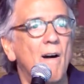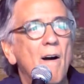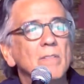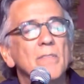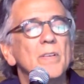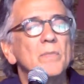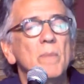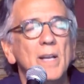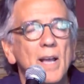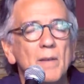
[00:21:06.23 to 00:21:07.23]
All of this
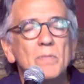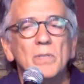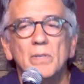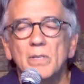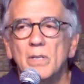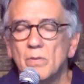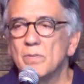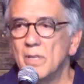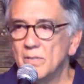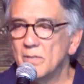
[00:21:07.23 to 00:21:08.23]
made absolutely no
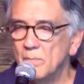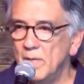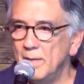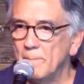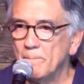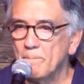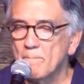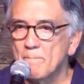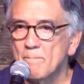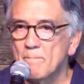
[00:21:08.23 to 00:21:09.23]
sense to me.
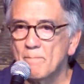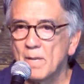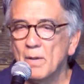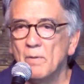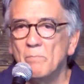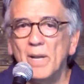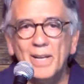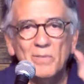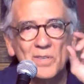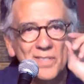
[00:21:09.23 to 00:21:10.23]
But
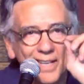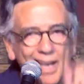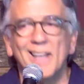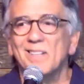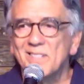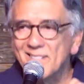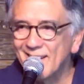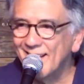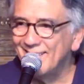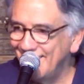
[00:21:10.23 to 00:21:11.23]
it was the catalyst
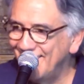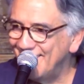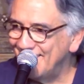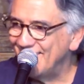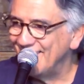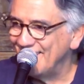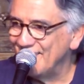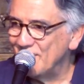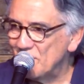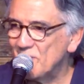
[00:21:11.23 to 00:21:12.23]
that I needed
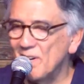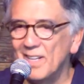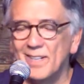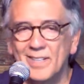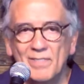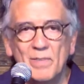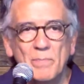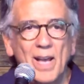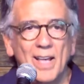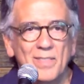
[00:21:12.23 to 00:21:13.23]
to start on a
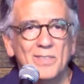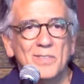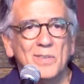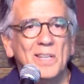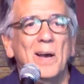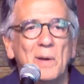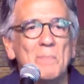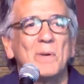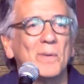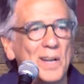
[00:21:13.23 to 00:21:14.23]
different path, and so now
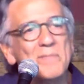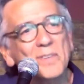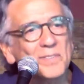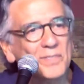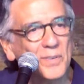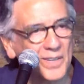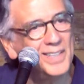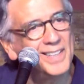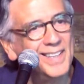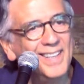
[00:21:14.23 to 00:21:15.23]
I'm grateful for
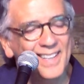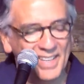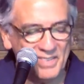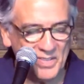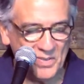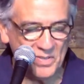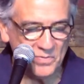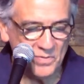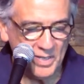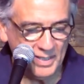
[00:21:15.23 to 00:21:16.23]
it, even though it
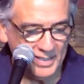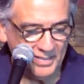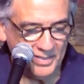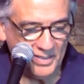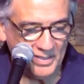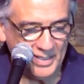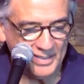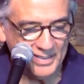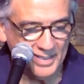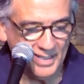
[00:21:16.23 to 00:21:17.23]
was really difficult
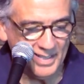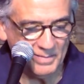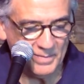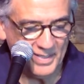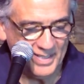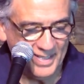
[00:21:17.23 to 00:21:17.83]
at the time.